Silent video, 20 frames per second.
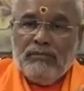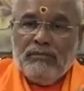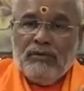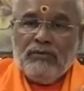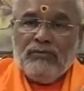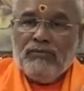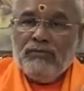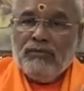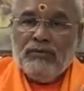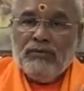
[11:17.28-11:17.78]

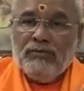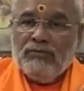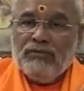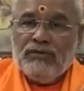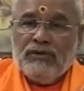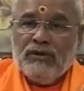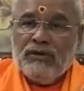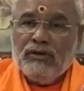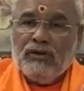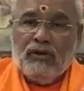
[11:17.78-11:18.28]

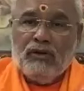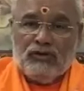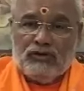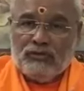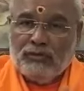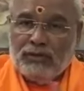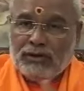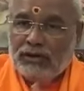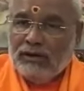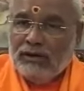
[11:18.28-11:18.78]
perfumes and
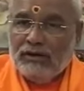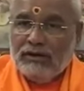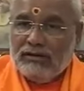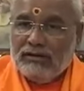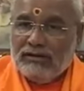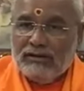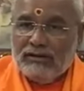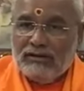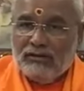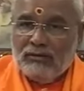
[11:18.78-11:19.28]

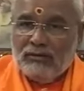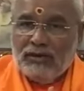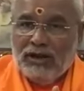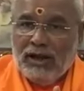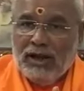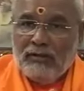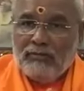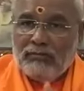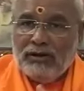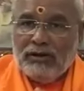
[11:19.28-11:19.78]
cosmetics to be
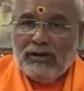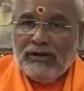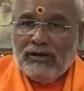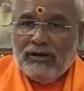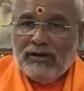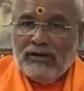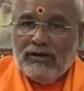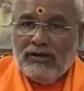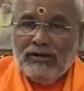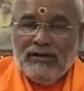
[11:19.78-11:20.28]
happy.
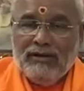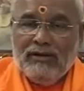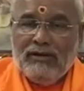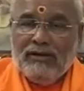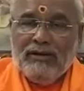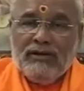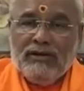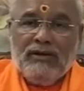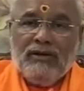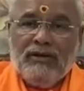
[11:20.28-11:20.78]

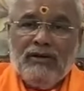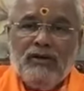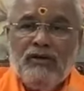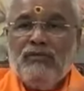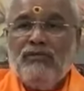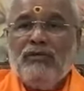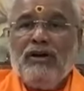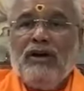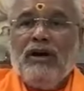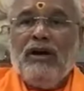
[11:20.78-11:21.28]
Think
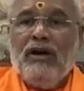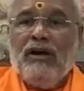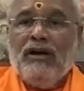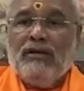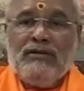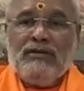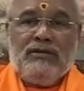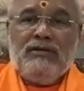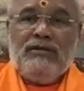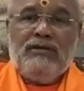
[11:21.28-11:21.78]
of
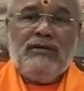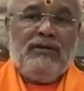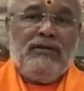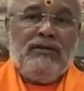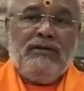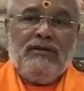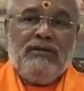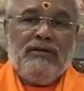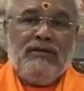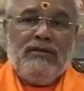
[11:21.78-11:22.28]
cars
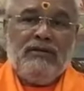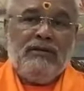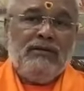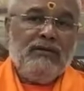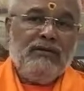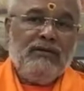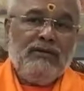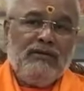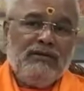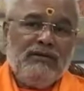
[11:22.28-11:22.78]
and
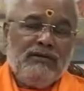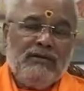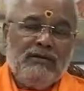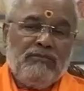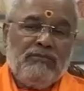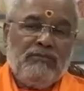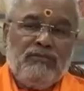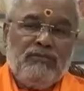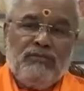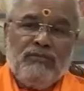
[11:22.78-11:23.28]

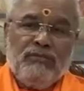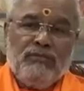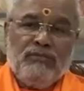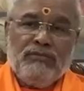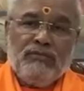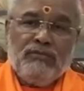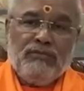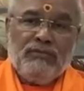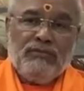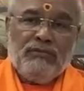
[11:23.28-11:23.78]
some
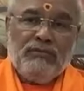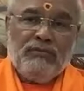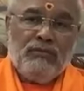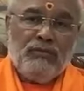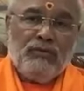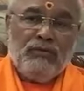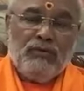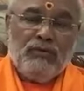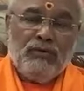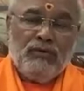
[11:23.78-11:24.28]

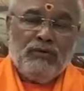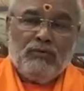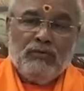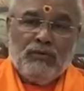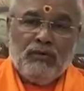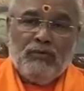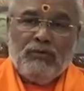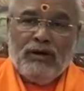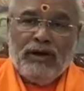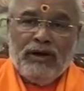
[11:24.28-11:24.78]
good
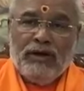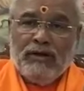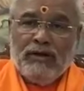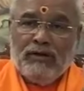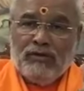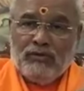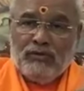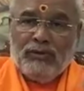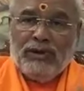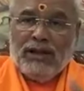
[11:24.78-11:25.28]

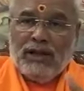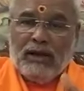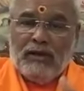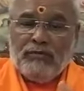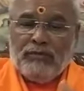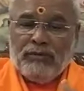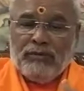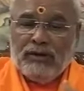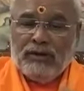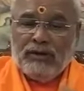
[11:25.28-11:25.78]
mobile to be
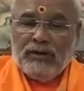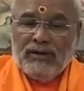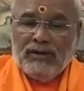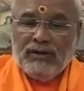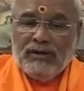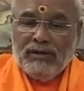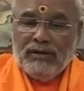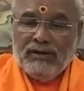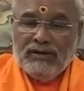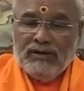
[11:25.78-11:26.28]
happy.
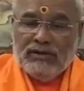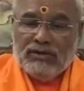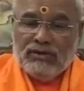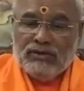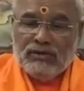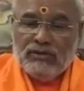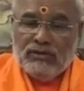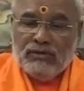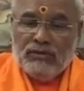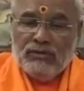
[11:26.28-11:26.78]

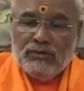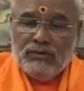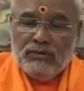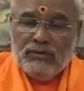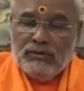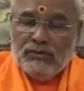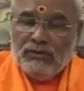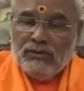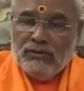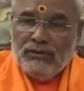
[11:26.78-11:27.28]
So,
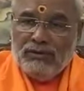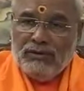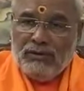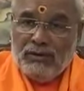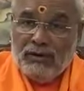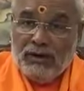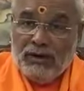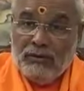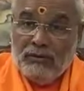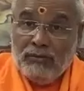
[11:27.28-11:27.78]

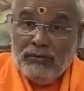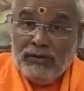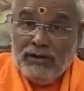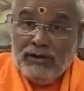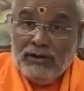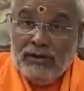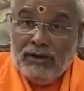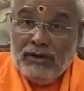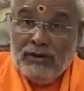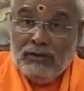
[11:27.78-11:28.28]
or
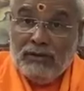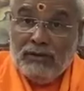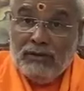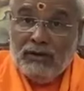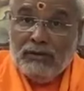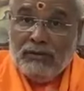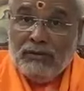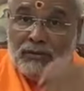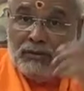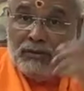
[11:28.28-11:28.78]
even they
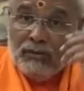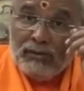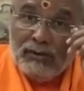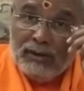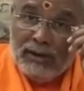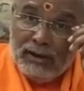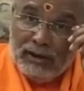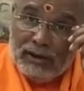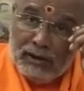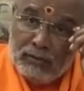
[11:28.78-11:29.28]
don't have to
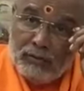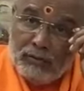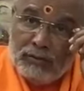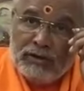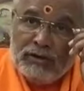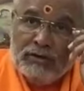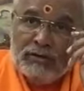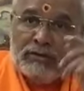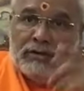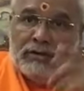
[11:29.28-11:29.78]
tell,
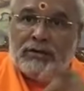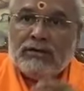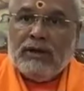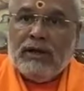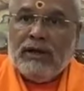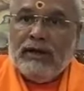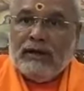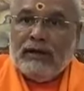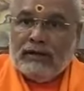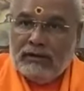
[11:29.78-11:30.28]
please
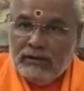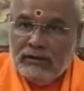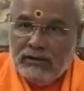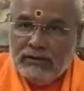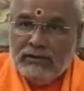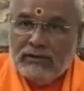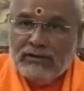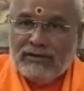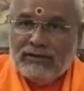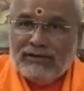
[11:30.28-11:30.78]
desire
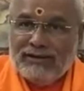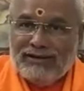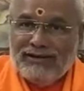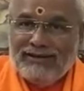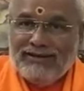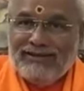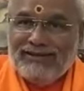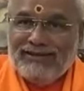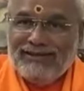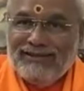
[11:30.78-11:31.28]
this.
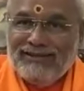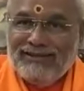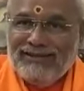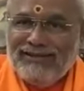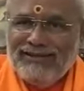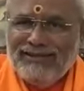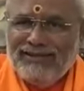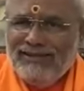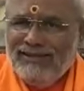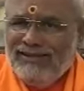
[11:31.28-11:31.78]

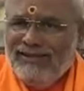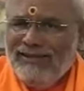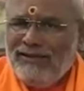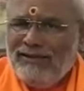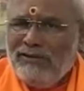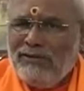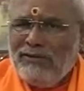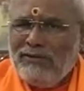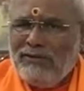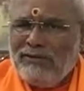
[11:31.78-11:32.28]

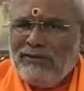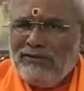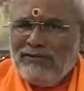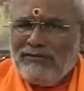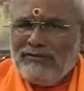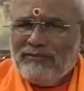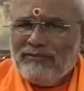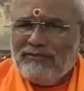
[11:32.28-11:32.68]
No.